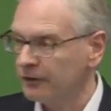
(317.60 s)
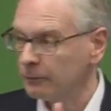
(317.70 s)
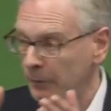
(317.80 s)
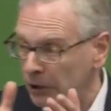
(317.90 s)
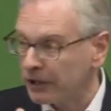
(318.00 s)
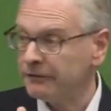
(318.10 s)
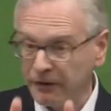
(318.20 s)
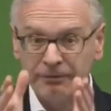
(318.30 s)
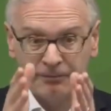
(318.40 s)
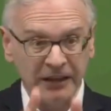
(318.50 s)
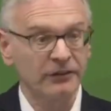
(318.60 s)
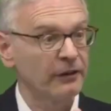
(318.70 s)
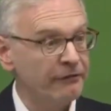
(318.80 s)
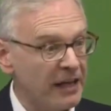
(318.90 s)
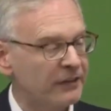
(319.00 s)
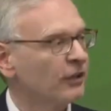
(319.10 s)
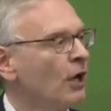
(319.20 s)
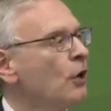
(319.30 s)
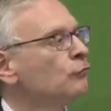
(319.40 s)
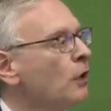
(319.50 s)
looking for things to fix,
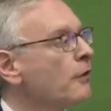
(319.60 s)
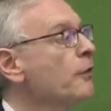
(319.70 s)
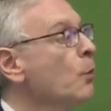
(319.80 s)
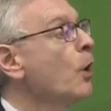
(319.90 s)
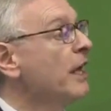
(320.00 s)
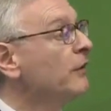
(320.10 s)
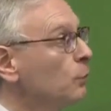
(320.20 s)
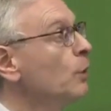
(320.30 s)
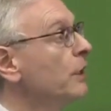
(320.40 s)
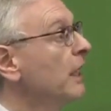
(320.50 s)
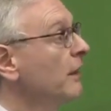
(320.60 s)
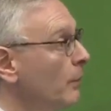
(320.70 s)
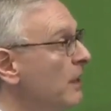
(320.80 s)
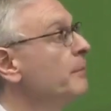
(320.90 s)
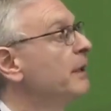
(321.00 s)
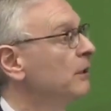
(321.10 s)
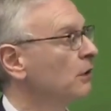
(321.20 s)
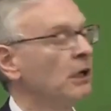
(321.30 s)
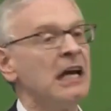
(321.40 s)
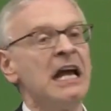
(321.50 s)
rather than what is working that we can build
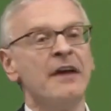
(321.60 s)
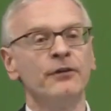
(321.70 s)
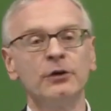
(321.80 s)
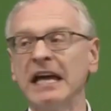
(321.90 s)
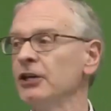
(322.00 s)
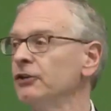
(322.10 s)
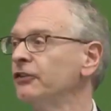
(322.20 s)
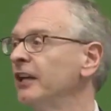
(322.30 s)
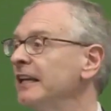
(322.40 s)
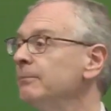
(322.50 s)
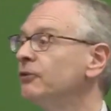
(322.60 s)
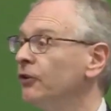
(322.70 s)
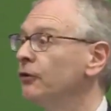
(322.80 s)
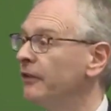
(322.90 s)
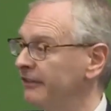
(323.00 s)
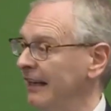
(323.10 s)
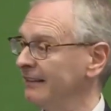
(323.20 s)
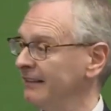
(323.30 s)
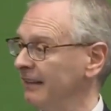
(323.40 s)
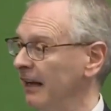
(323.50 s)
on. If you get your team to do this
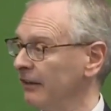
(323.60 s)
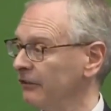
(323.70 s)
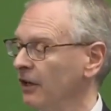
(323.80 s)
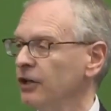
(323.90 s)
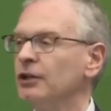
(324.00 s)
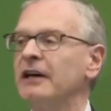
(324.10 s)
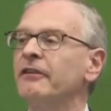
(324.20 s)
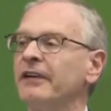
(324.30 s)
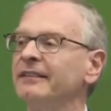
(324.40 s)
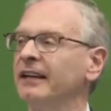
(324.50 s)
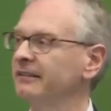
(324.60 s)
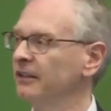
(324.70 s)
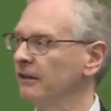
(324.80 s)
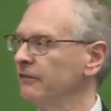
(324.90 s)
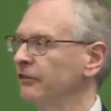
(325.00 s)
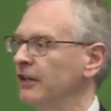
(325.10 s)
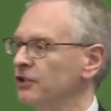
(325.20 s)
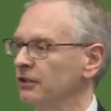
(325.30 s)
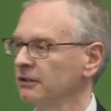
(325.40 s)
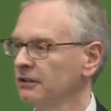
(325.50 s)
exercise, you'll have a fantastic
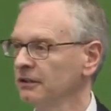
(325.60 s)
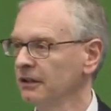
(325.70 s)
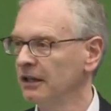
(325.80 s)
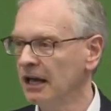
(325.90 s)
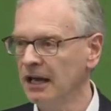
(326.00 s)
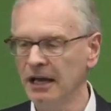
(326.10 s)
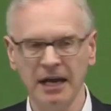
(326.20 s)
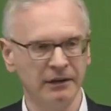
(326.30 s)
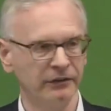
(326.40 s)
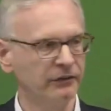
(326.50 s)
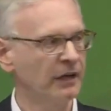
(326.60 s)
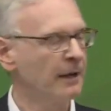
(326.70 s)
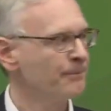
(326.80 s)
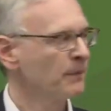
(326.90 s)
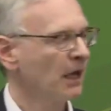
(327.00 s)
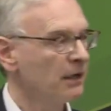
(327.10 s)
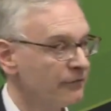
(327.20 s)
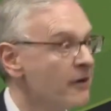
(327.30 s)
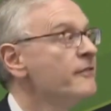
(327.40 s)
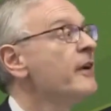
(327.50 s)
conversation. It's
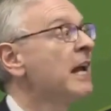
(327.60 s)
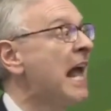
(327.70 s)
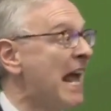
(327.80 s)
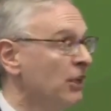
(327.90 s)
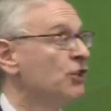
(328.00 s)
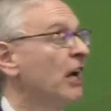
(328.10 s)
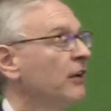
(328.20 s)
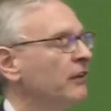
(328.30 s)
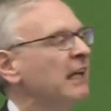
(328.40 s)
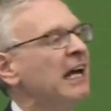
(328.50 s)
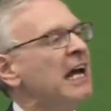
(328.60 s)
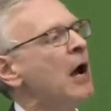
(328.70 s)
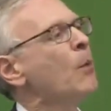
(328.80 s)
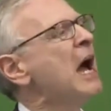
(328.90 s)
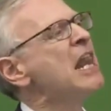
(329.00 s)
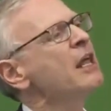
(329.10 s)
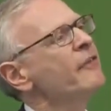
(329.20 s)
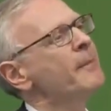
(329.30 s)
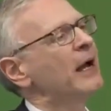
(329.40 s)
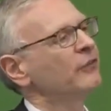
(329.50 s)
very, very energizing. And what I love
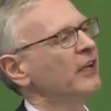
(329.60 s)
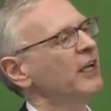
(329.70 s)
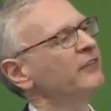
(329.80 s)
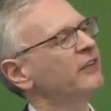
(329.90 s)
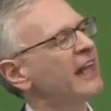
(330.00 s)
about it is it's